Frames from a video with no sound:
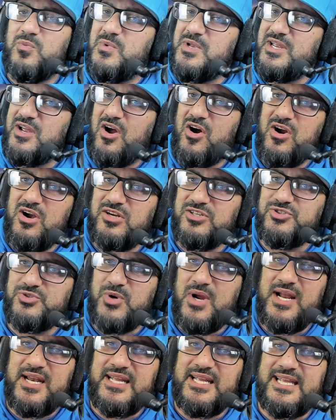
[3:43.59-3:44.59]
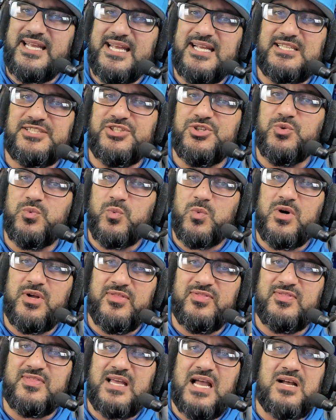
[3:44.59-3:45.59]
We are trying to get to
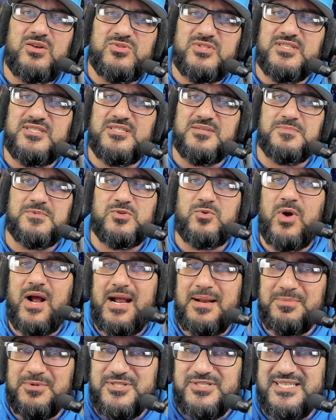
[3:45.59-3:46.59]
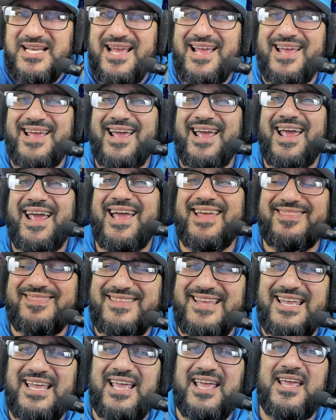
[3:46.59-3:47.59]
1,000 subscribers at
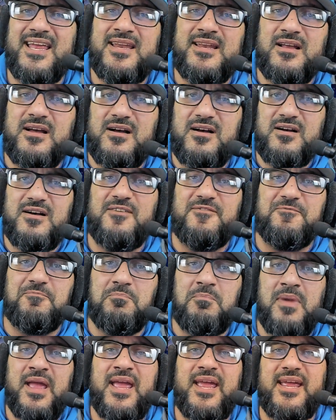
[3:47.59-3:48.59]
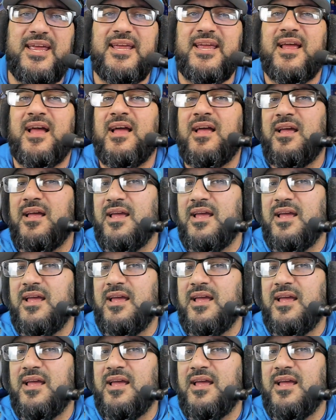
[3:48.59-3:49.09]
the end of May.